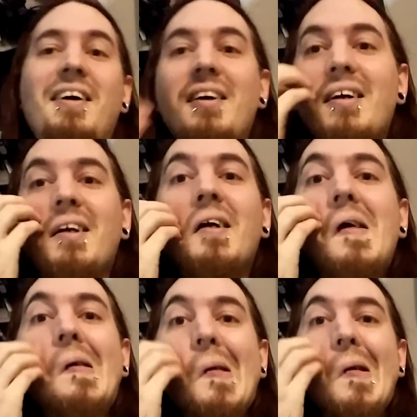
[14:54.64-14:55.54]
uh,
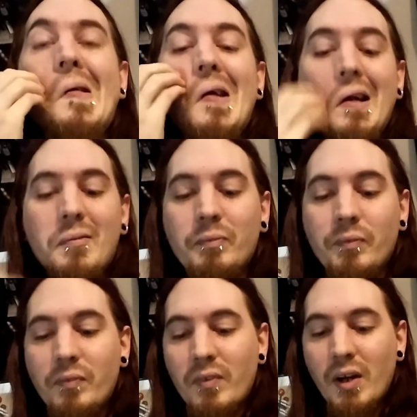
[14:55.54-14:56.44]
yeah.
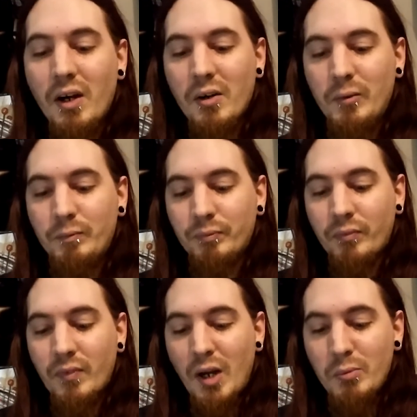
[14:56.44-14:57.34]
I don't know.
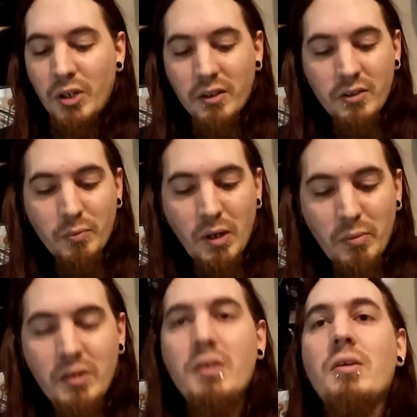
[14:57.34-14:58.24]
I'm trying to
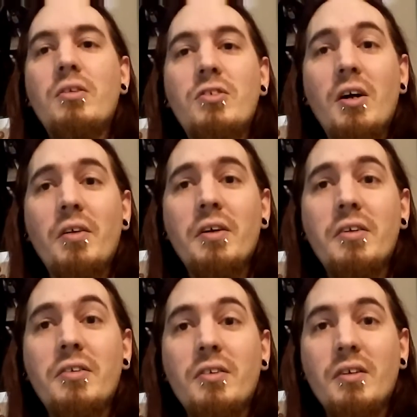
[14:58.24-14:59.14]
maybe sell
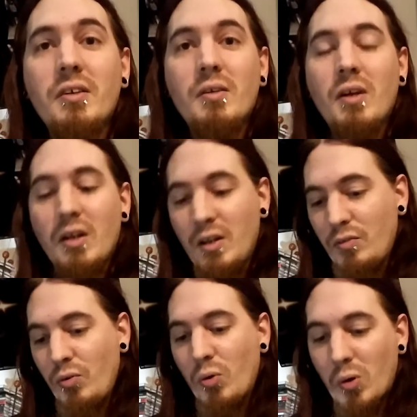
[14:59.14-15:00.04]
this
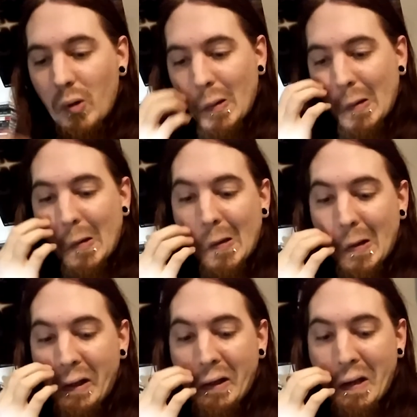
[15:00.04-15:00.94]
for
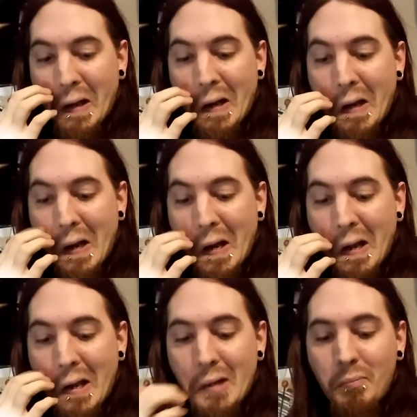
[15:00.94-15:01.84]

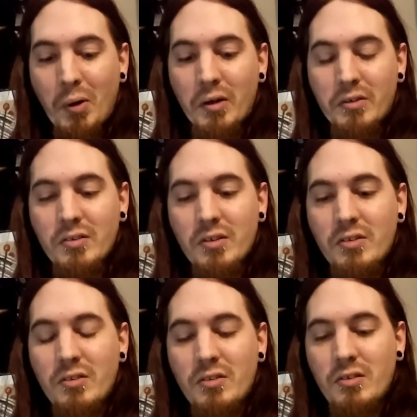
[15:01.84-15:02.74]
eight
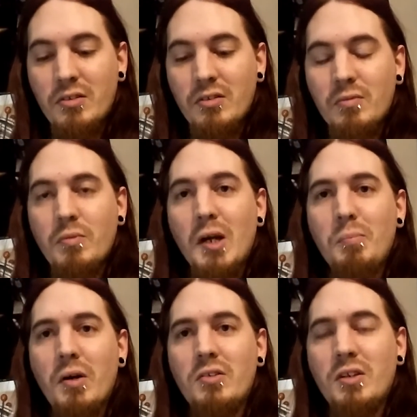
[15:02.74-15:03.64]
bucks,
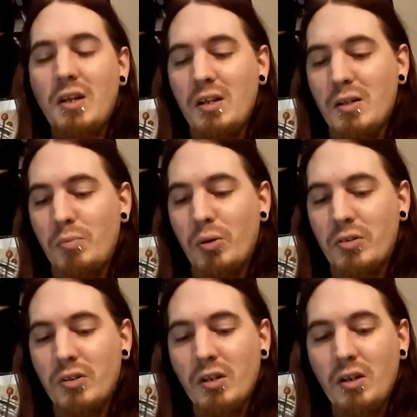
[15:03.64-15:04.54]
eight bucks Canadian per
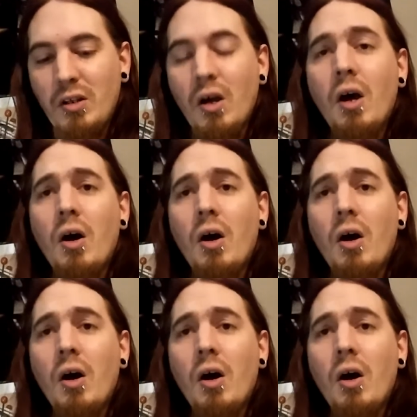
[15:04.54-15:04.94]
CD,